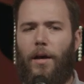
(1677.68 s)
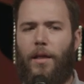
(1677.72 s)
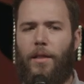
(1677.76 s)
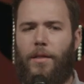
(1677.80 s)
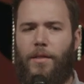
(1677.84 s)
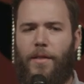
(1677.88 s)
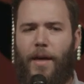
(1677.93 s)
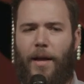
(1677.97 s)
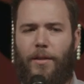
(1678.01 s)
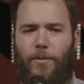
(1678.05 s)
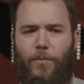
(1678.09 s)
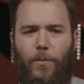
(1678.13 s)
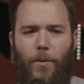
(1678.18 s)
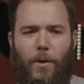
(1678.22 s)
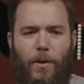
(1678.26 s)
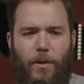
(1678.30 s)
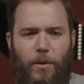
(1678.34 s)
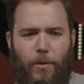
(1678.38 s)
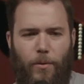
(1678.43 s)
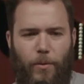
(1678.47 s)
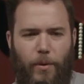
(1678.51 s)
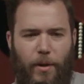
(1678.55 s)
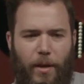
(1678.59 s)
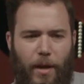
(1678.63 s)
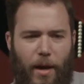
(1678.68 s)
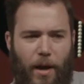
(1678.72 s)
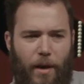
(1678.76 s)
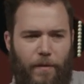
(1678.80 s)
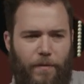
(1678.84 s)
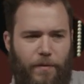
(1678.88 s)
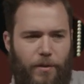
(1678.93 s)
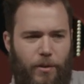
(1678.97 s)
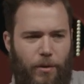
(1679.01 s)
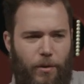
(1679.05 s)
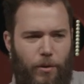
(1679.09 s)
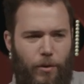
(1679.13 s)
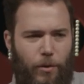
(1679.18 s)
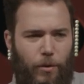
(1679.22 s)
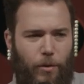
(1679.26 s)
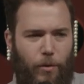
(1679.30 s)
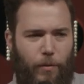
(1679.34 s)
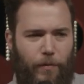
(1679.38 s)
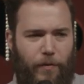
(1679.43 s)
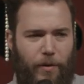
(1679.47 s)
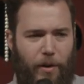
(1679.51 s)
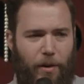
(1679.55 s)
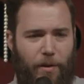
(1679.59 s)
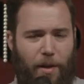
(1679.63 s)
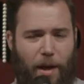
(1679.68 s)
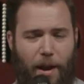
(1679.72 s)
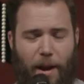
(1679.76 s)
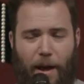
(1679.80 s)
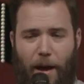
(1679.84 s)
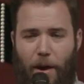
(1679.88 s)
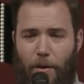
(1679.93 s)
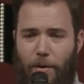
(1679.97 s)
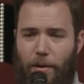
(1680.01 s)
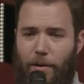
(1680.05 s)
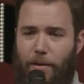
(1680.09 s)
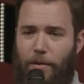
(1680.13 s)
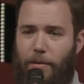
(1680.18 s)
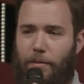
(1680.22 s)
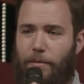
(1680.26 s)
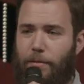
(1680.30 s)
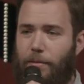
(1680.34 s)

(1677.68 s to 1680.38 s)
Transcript: And that's where you would have to figure that out